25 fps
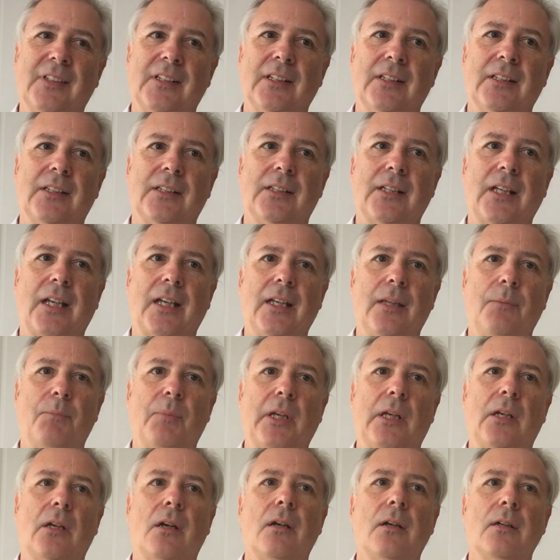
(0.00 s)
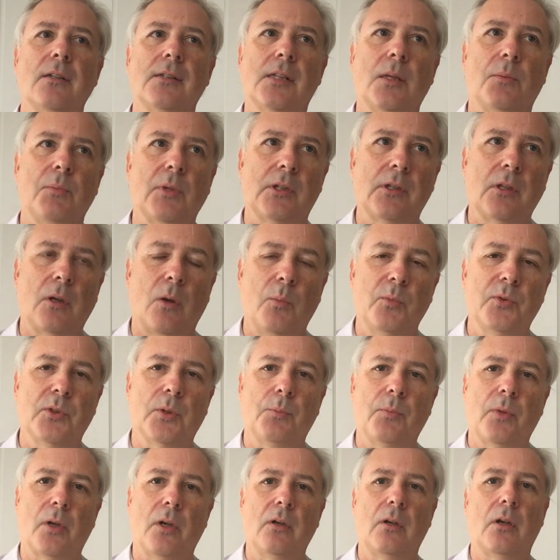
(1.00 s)
say because I'm a
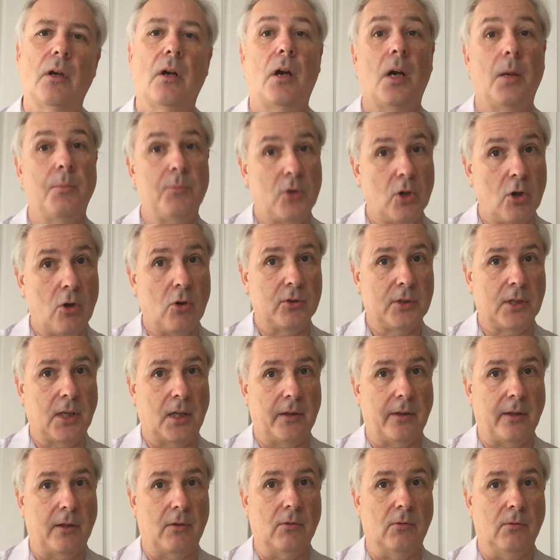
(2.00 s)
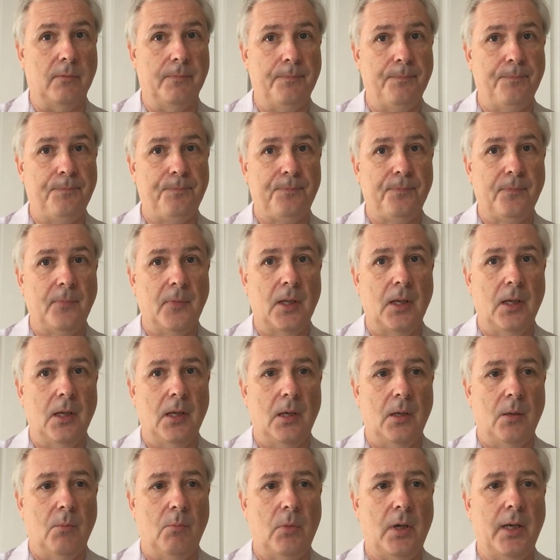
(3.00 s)
Thompson broker, I'm not ethical.
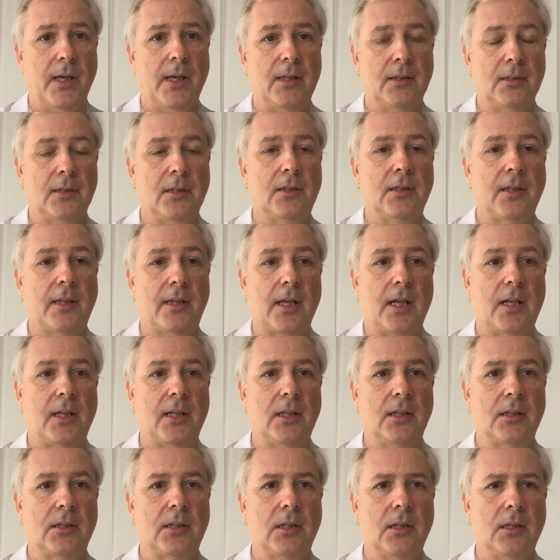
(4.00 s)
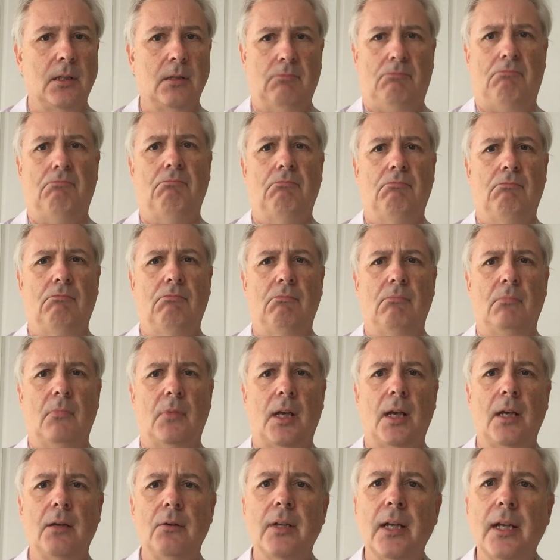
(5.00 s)
My answer to that is,
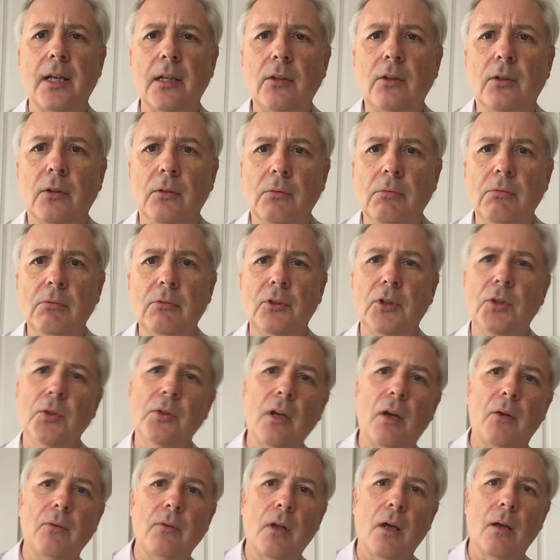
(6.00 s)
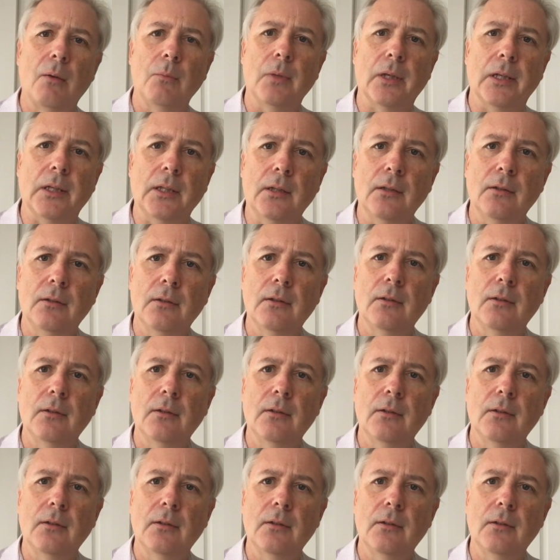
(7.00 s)
how dare you? You don't know me.